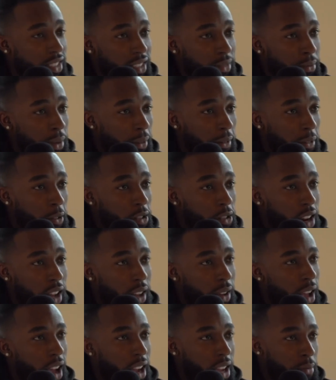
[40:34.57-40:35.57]
But before
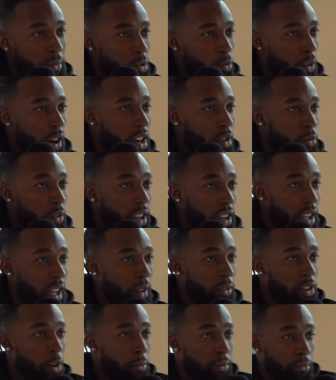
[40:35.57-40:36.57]
I could be wide awake, I
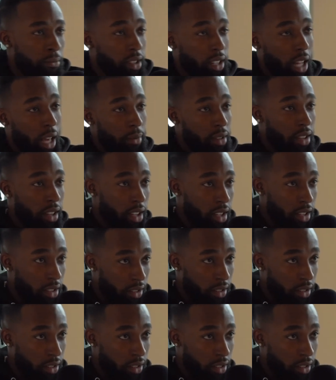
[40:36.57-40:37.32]
would open the book, I'd be like,